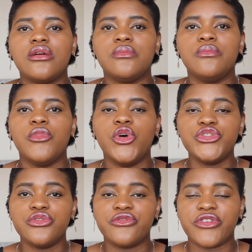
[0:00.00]

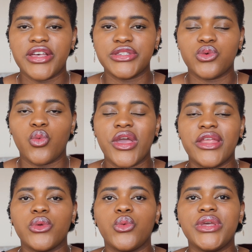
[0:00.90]
most of us
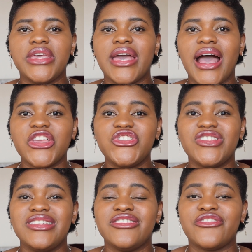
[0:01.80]
when we
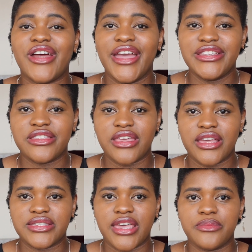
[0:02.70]
actually write the
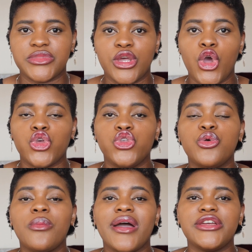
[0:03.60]
exams
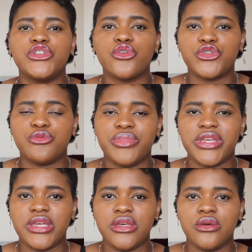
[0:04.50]
you might not
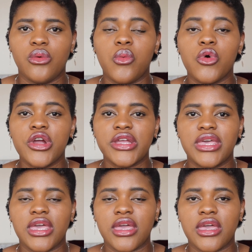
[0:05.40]
be
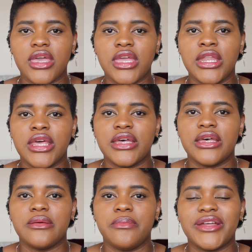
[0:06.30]
working in
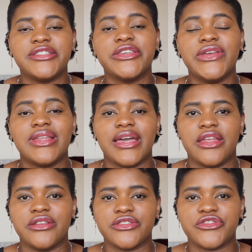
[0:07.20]
a particular
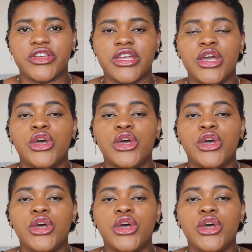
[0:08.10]
industry